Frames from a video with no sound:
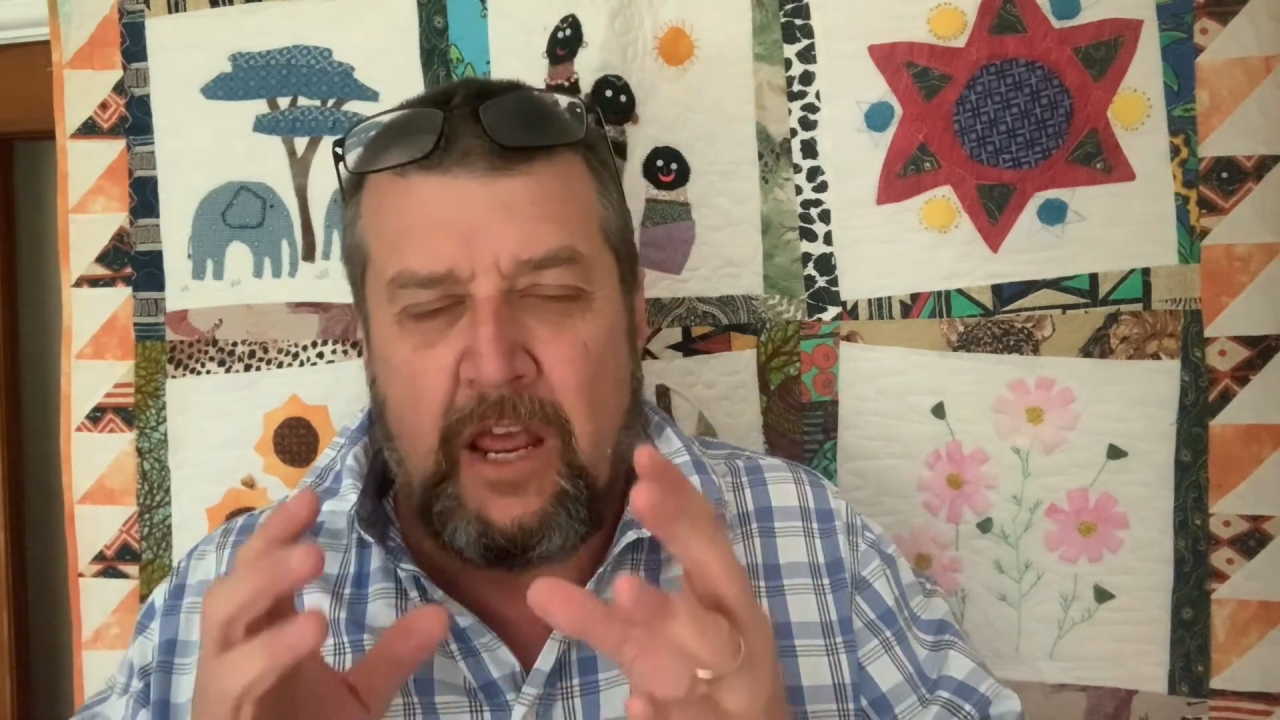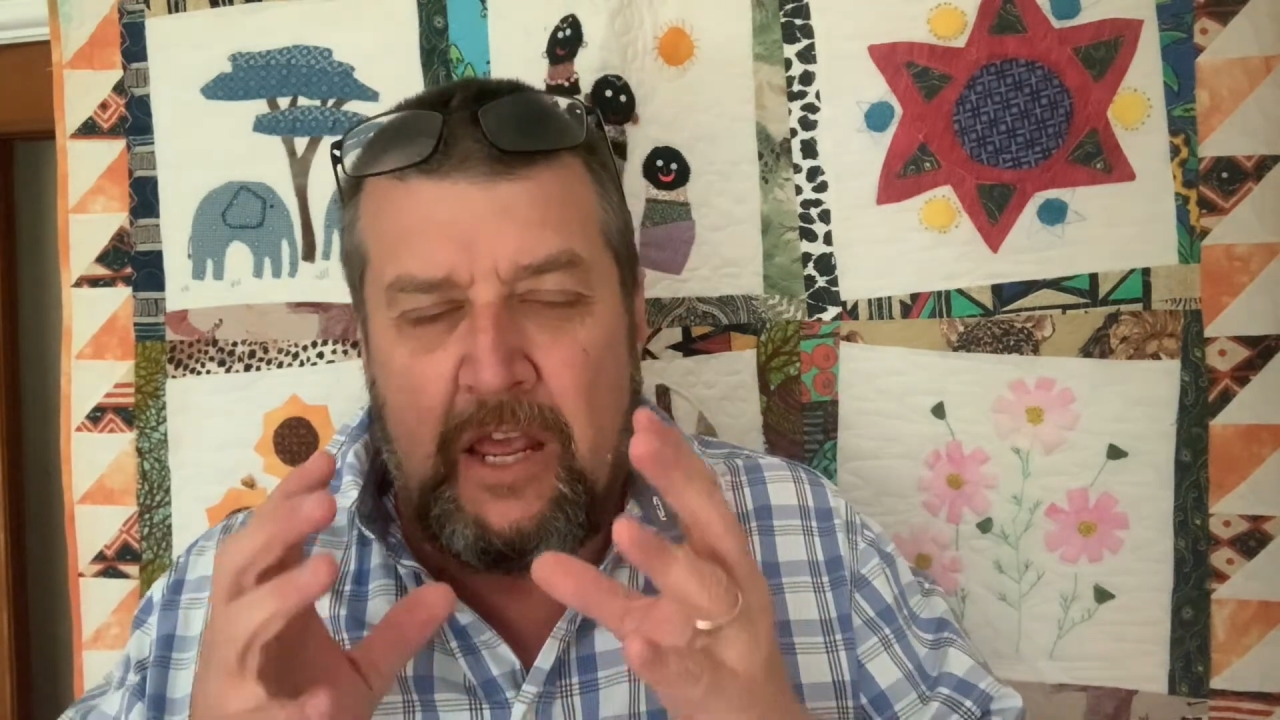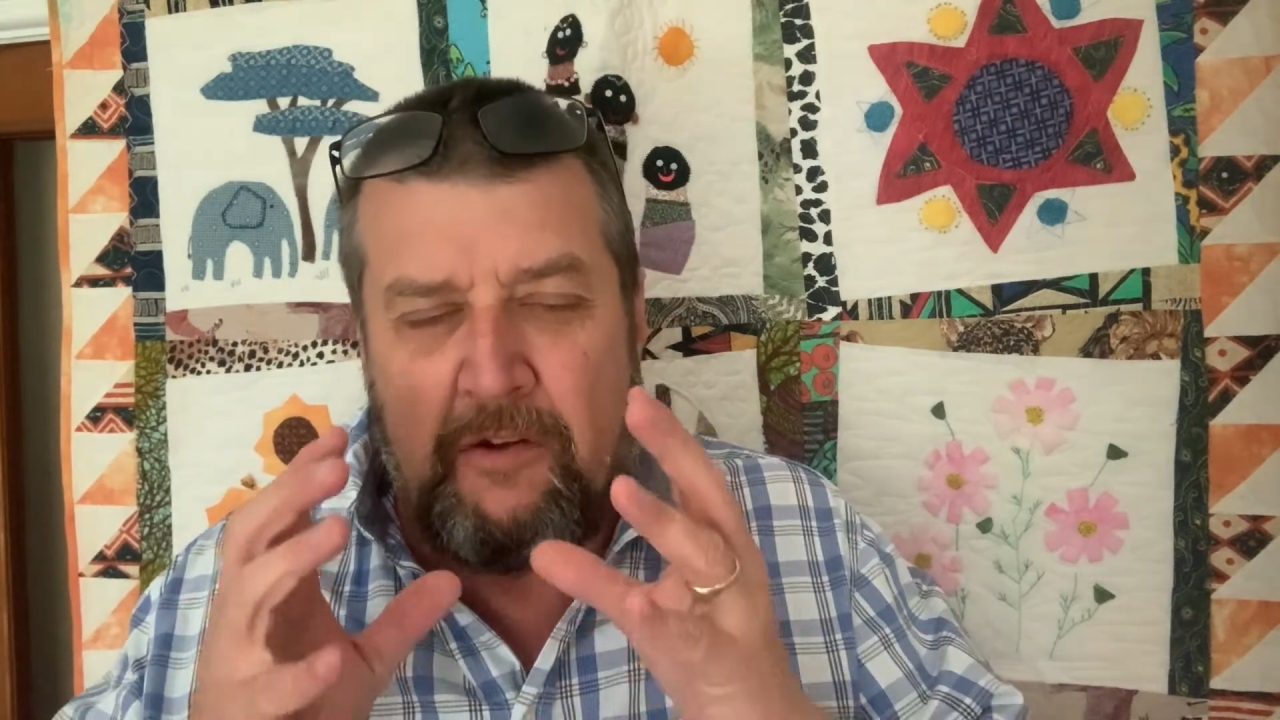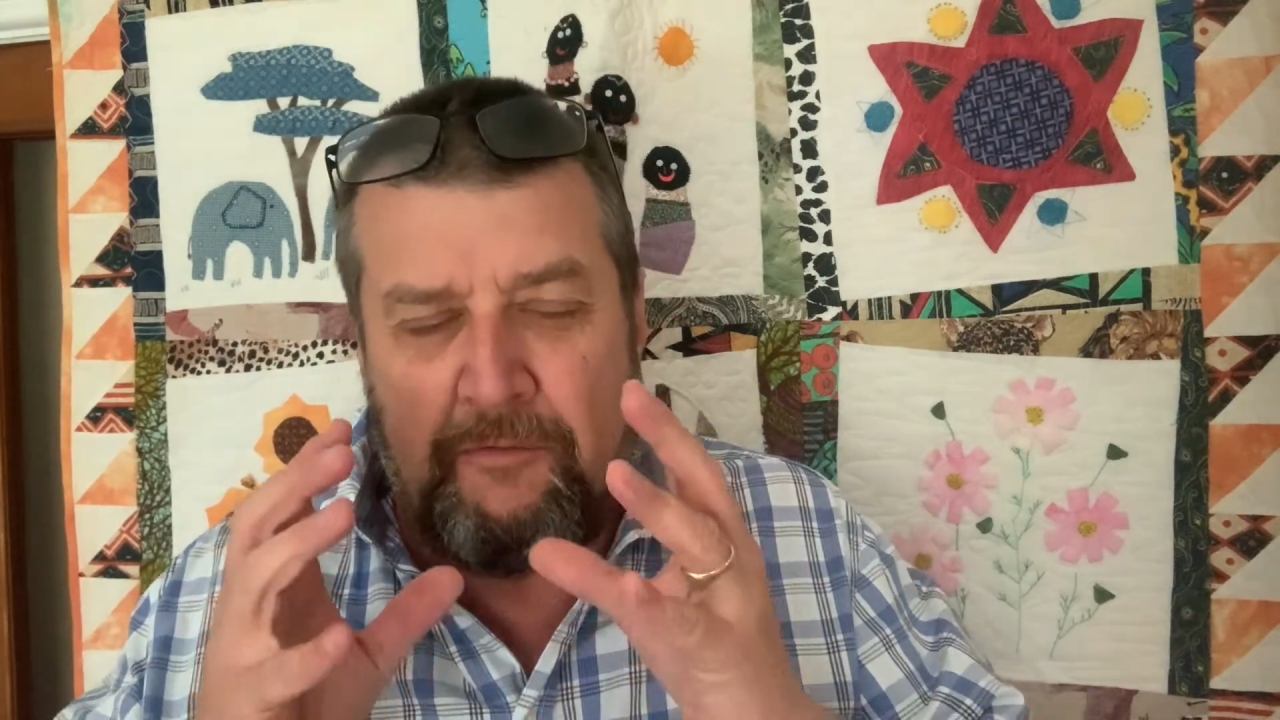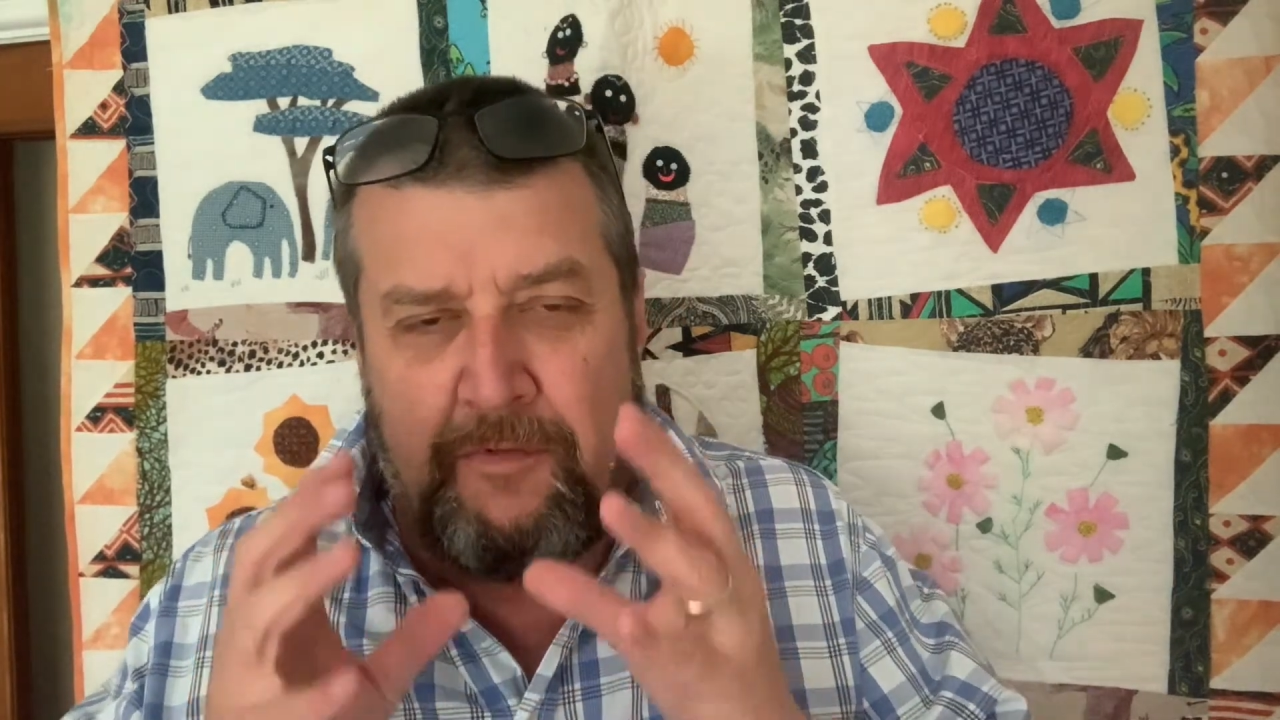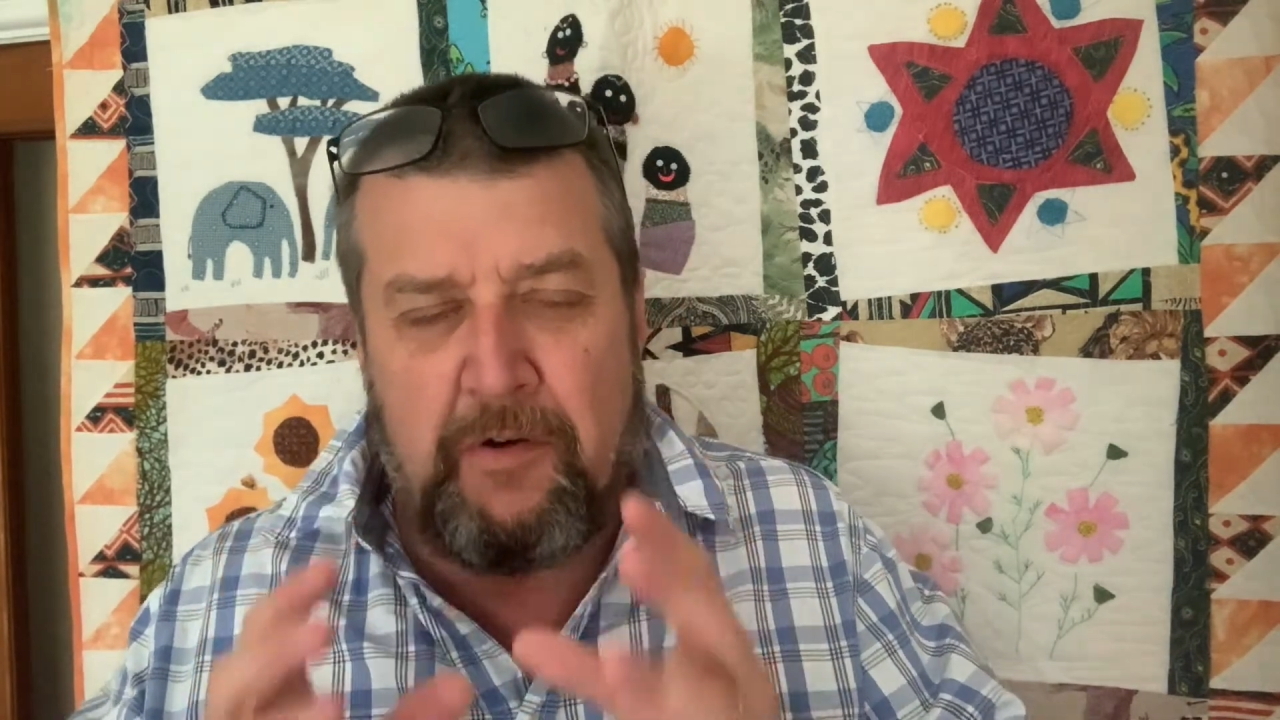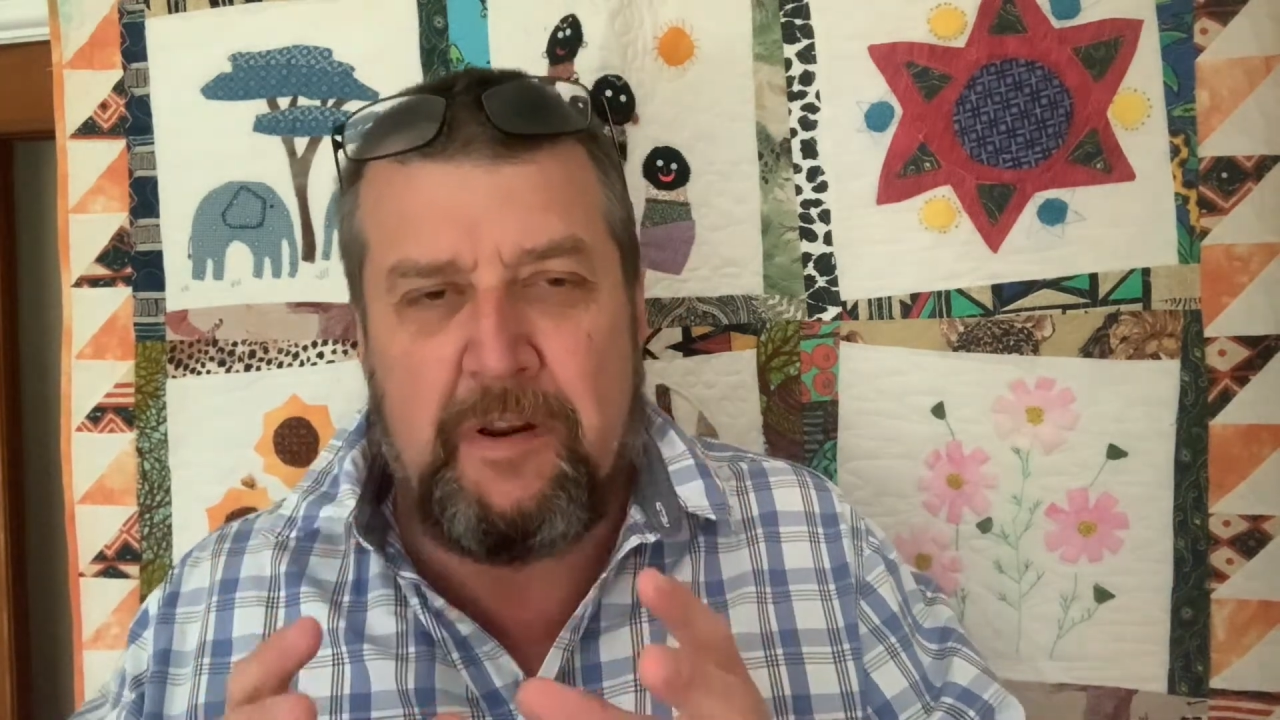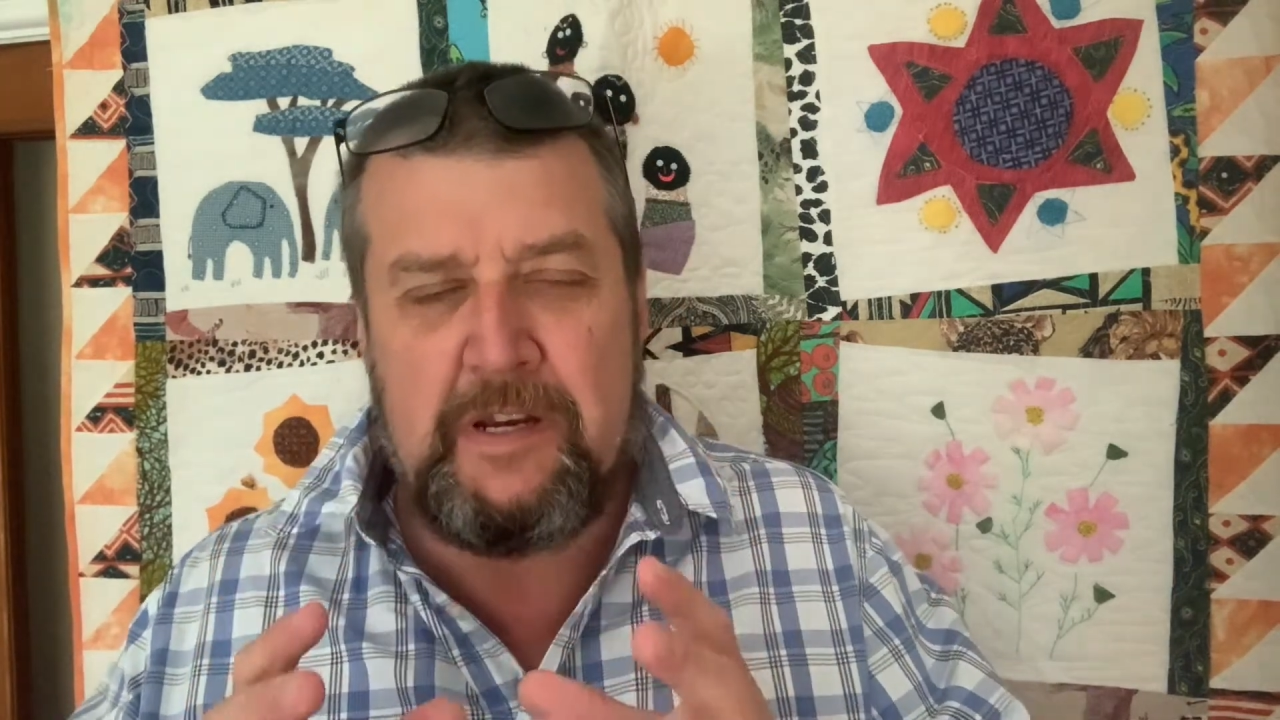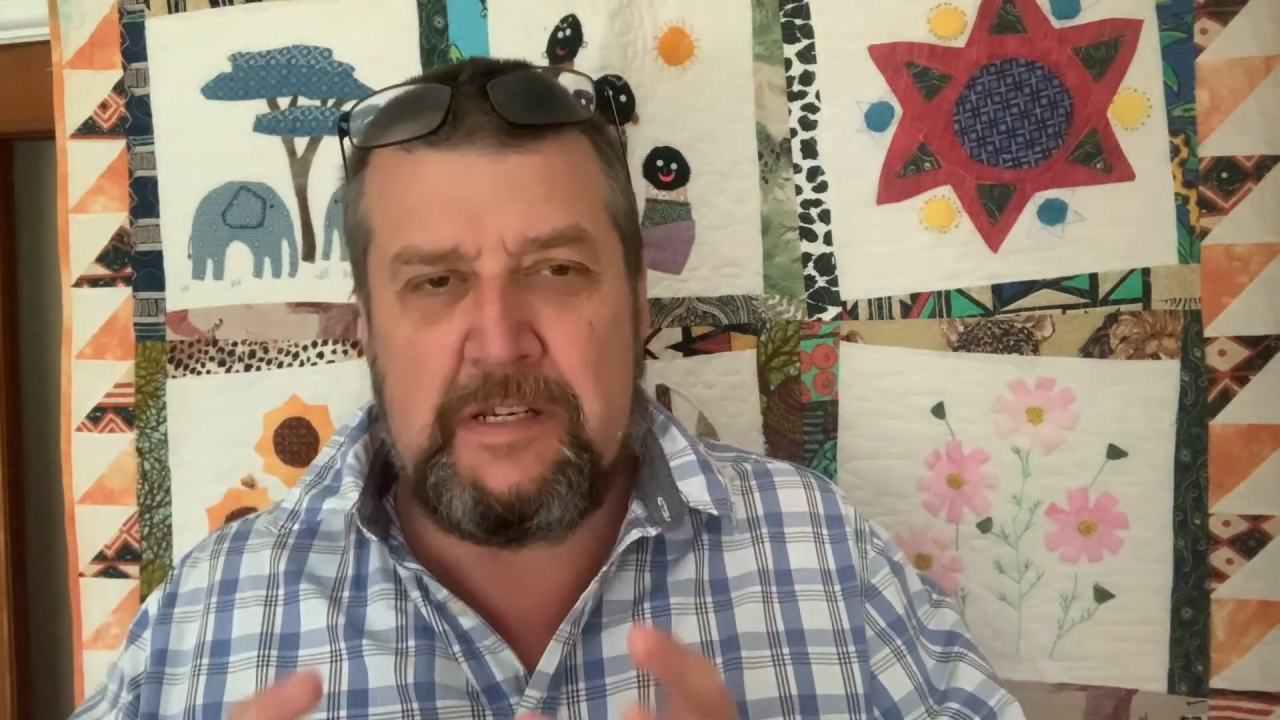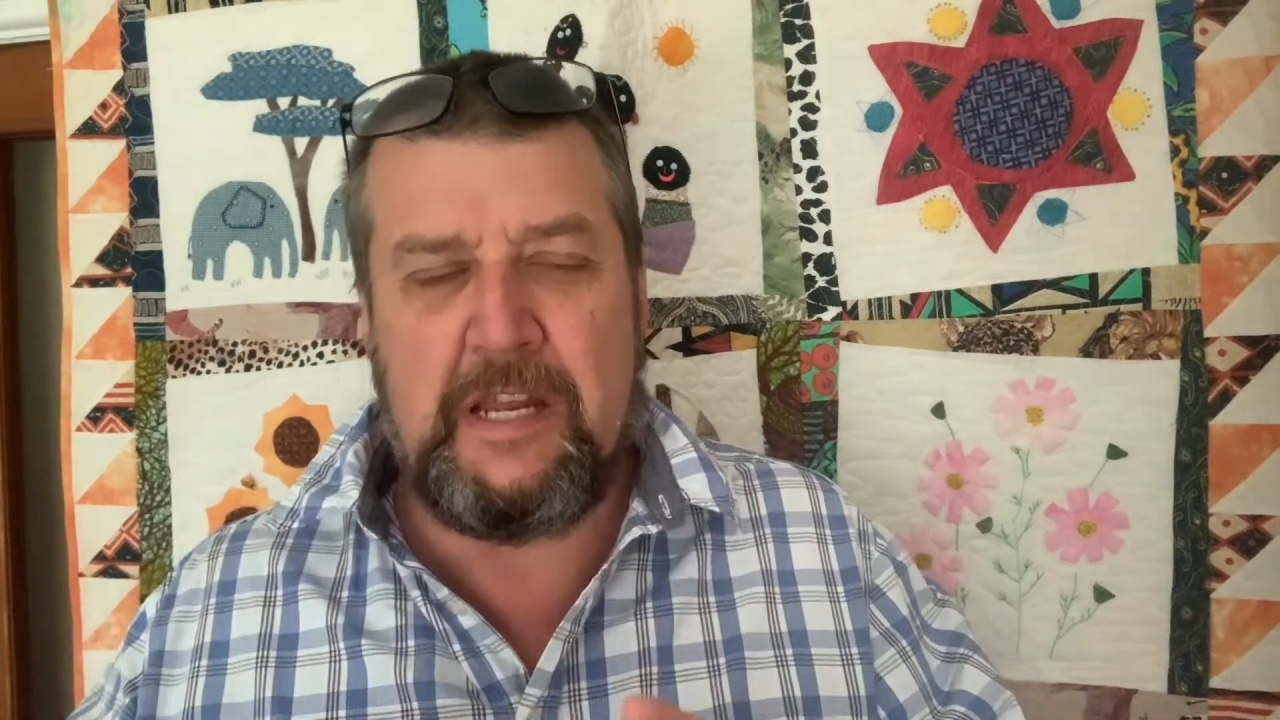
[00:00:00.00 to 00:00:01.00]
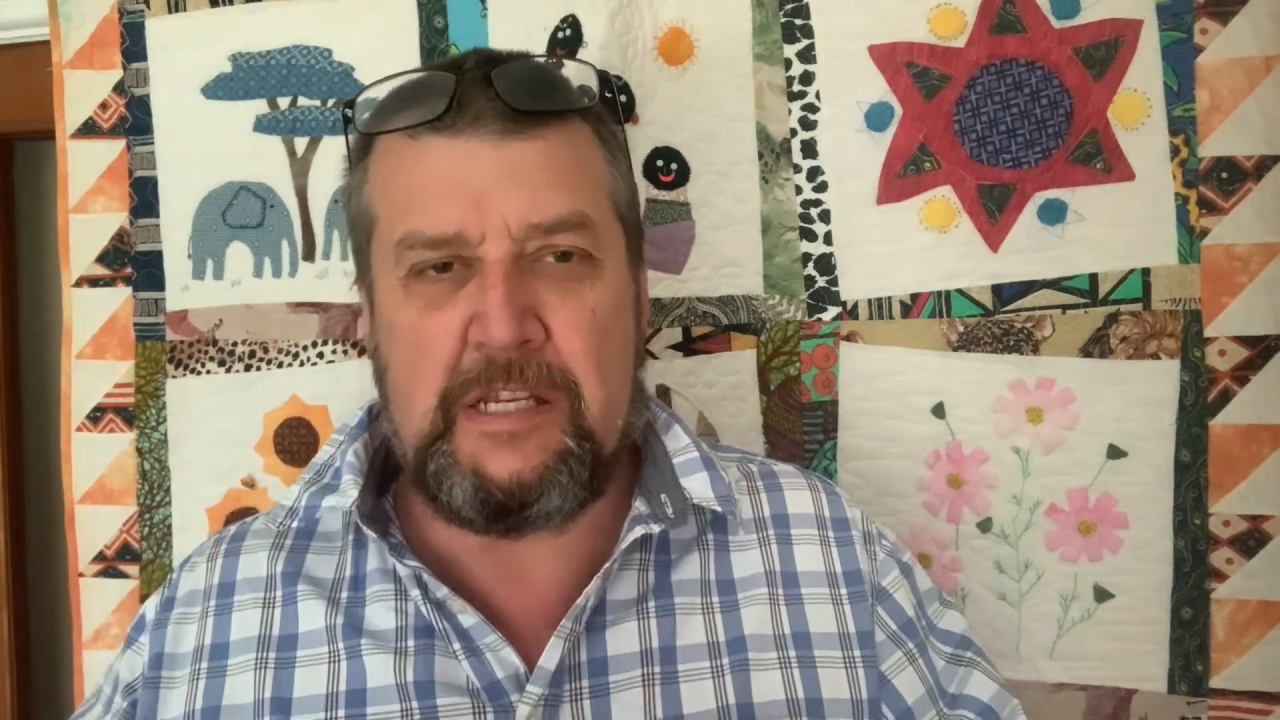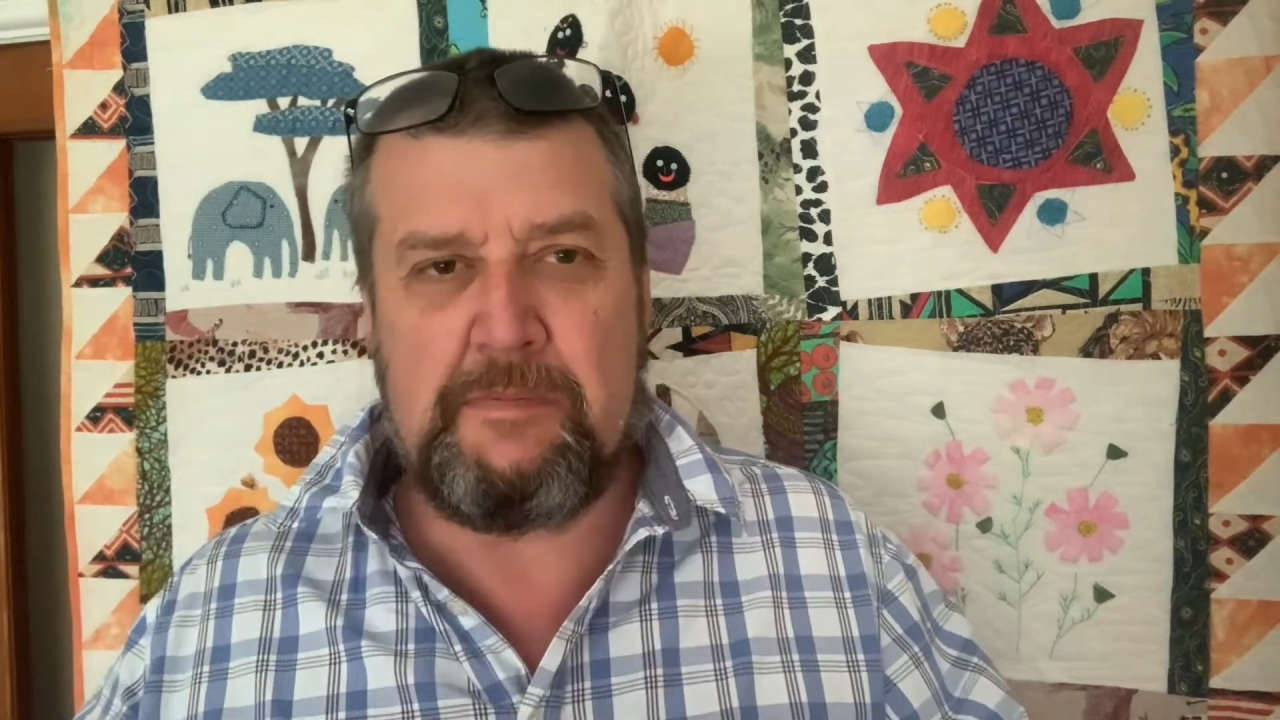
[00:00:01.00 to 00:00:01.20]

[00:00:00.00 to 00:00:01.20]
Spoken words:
very intense